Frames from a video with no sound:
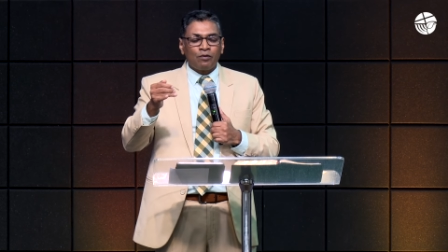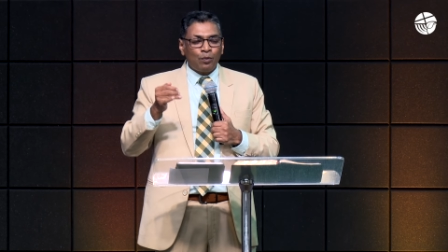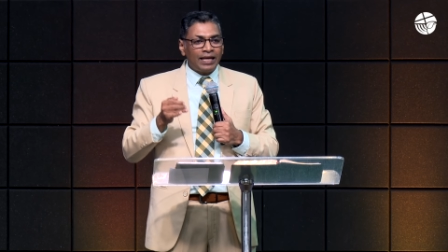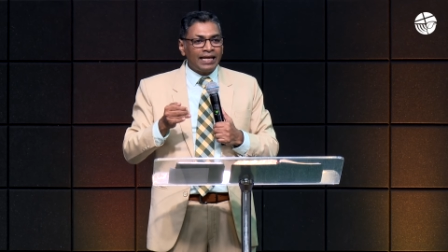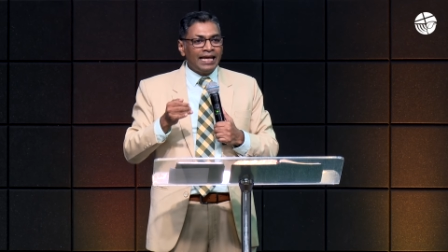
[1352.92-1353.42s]

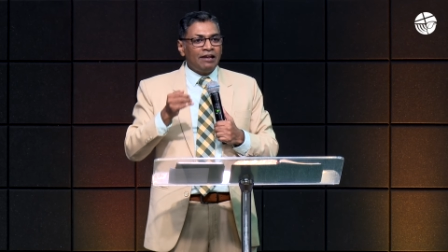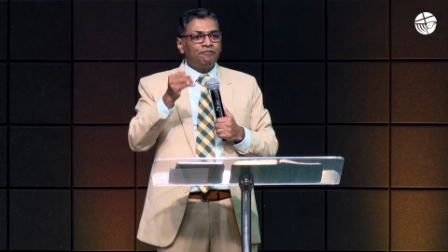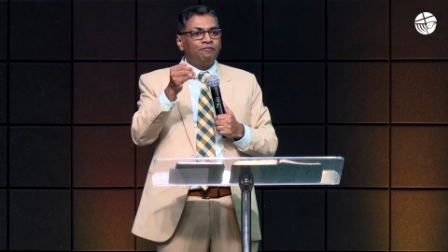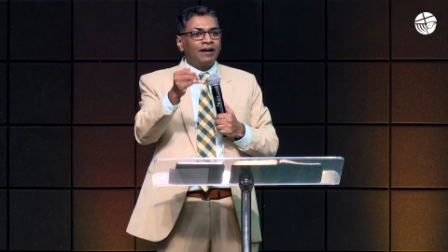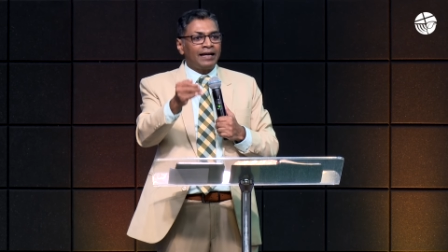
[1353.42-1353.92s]
When he
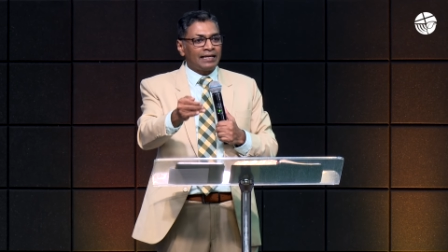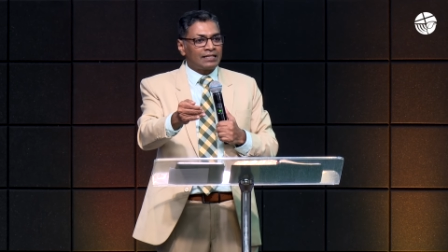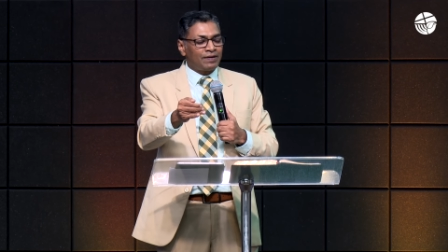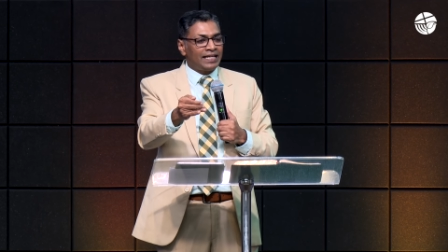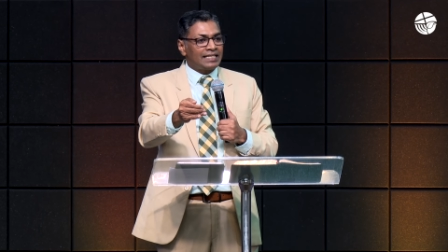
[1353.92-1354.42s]

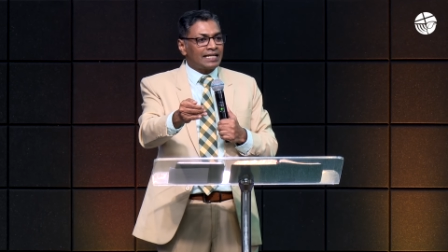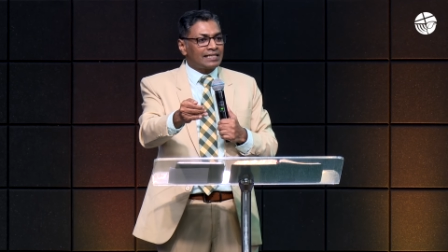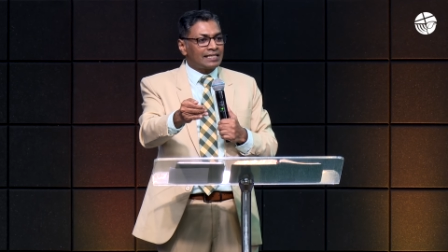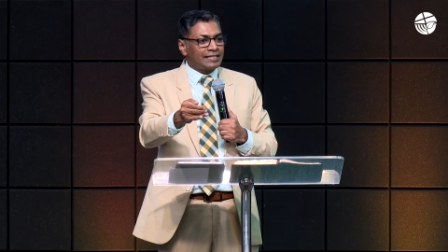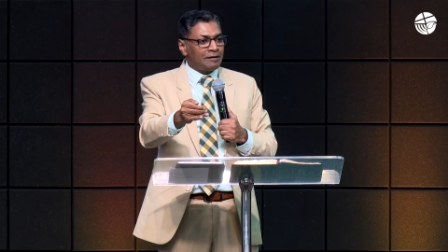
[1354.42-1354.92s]
fights, when he takes
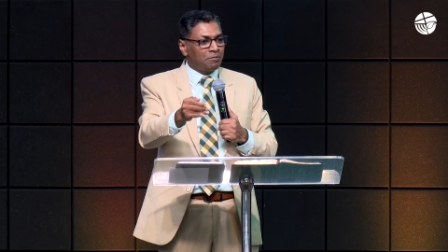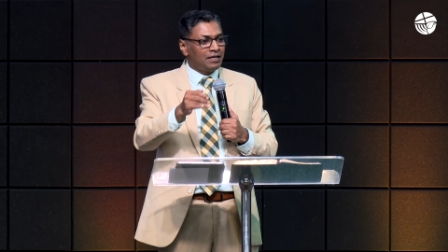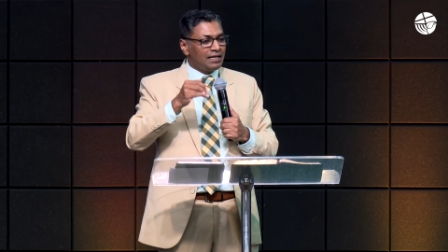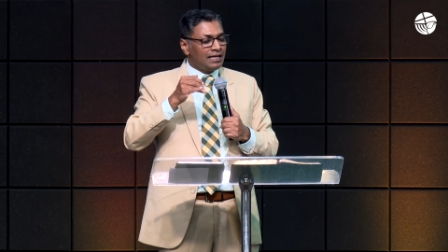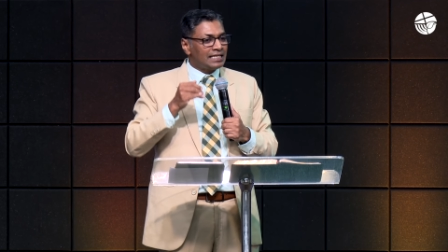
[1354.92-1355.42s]
a step,
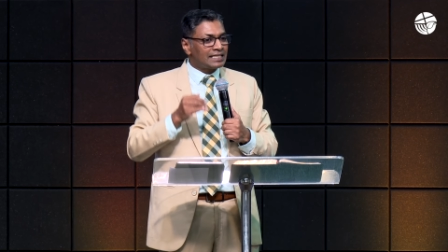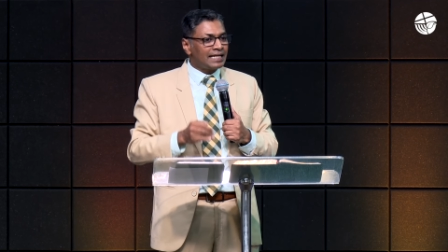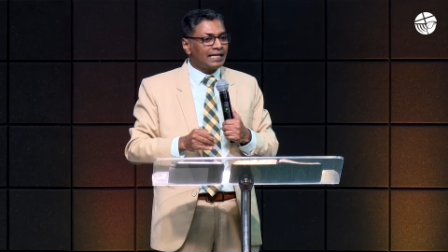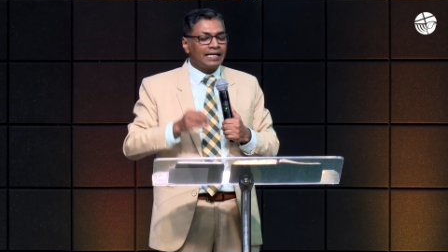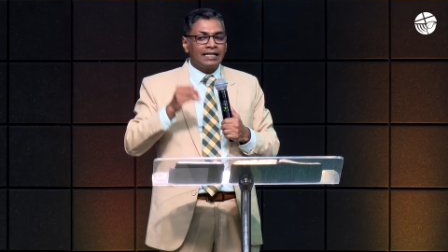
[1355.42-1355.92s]
he's
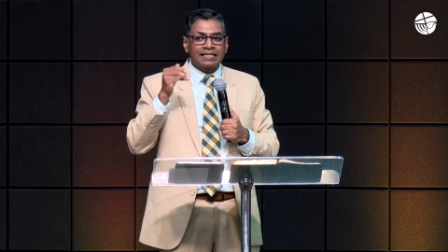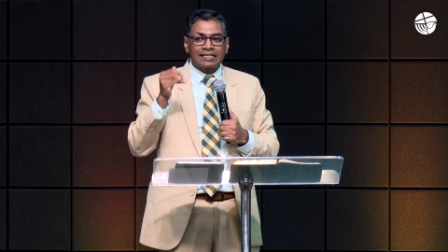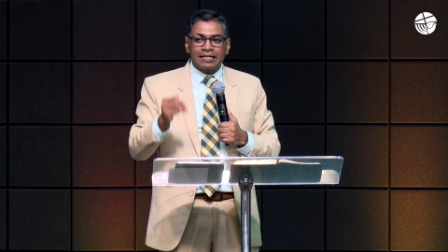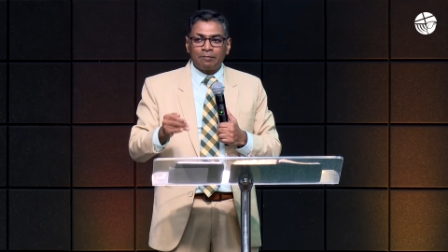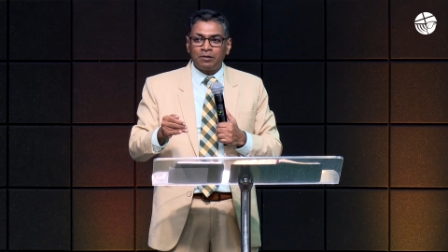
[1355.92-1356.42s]
taking a
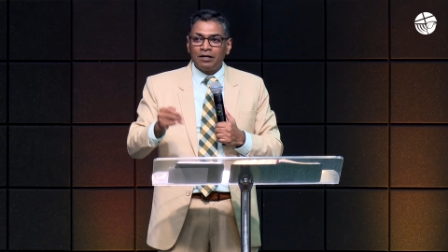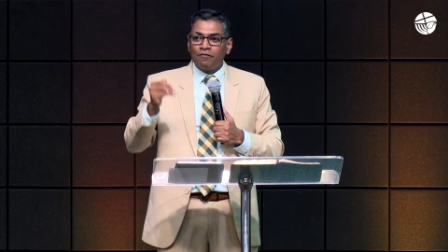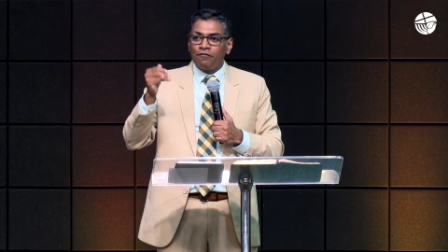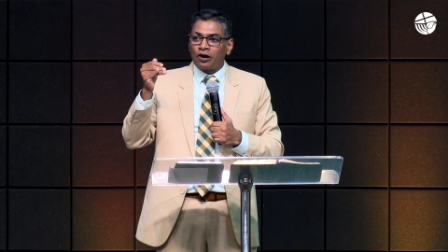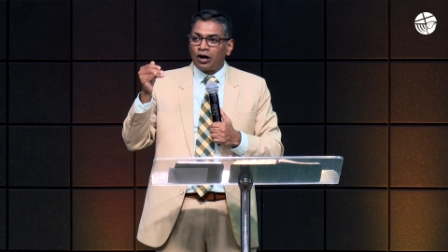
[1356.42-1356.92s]
step
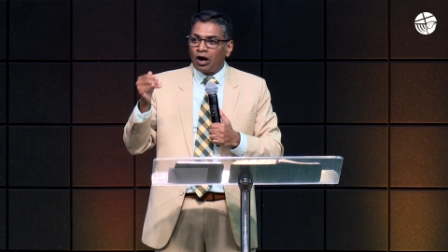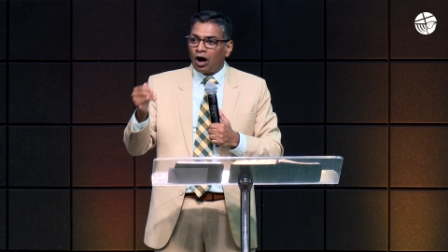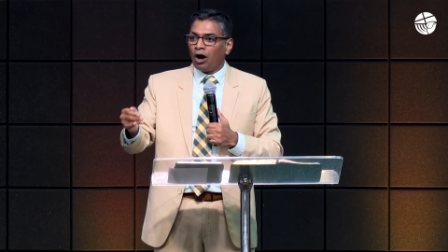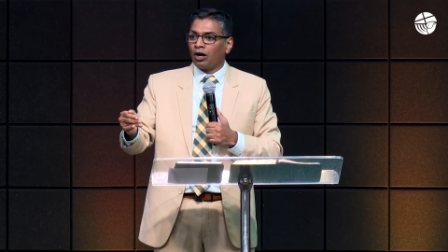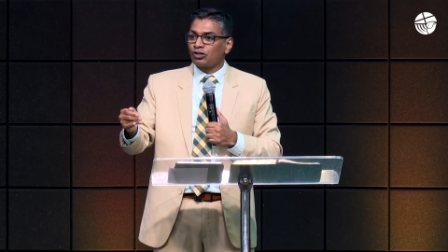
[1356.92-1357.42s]
for
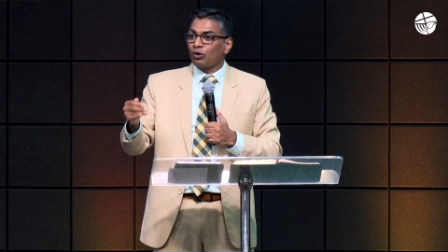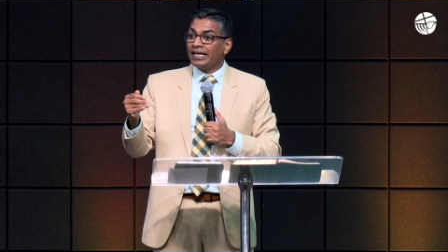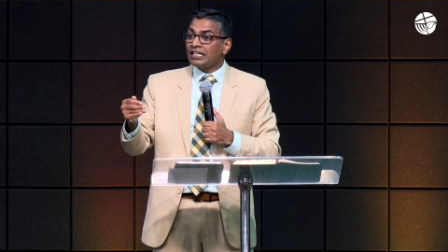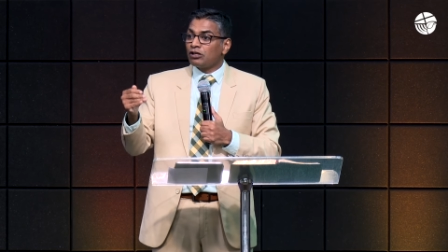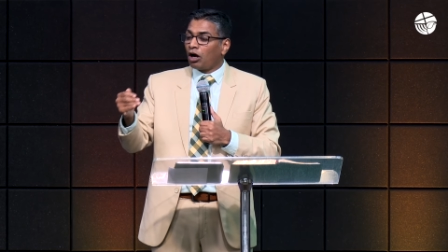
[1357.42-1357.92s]
God. So
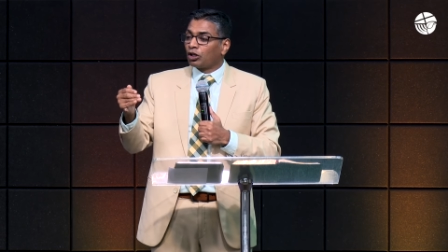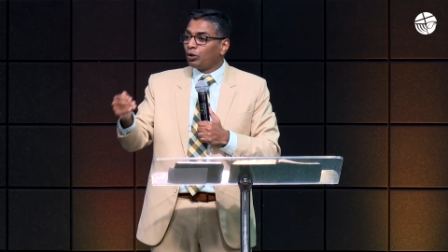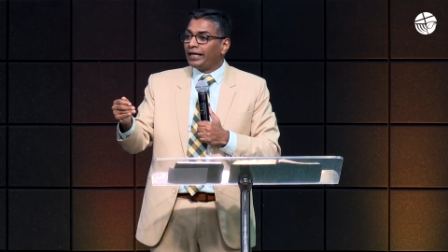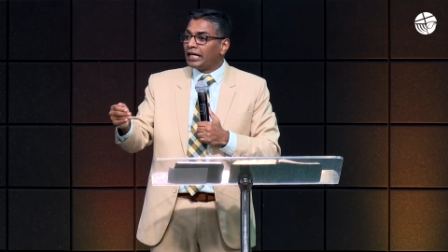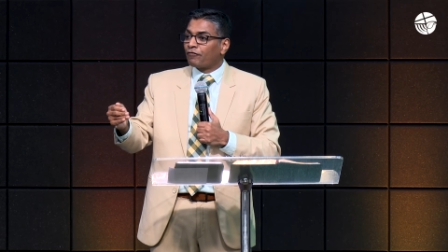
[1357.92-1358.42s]
he's not
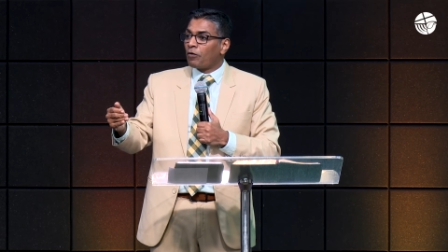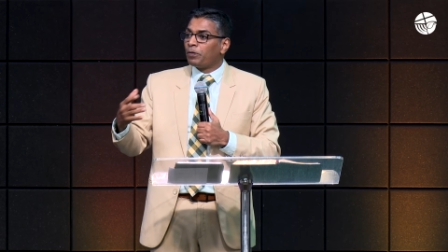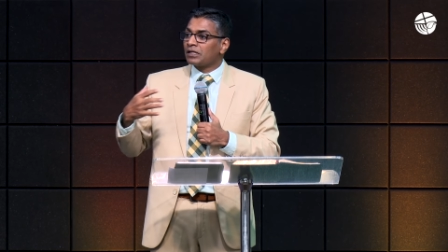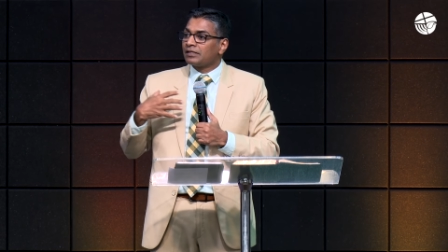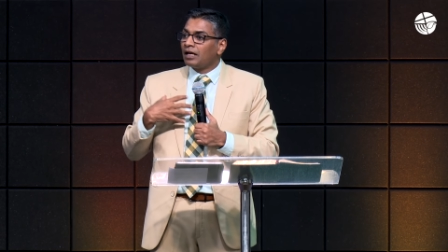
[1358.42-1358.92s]
doing it for
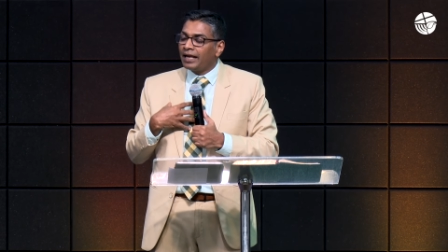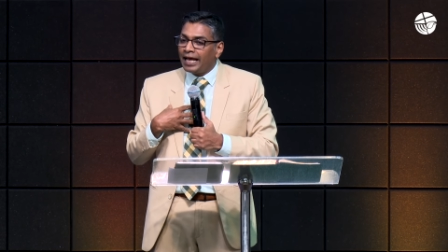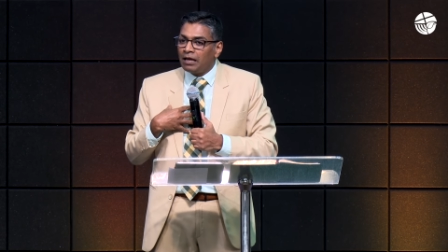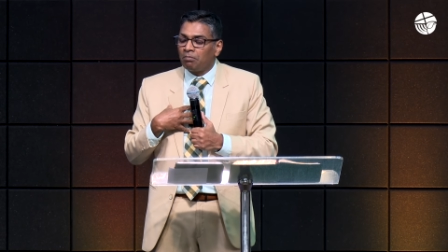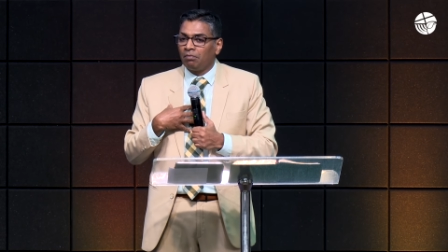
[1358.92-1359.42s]
personal
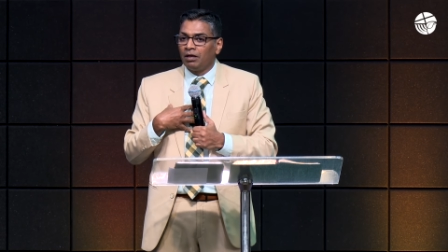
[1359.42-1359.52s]
name.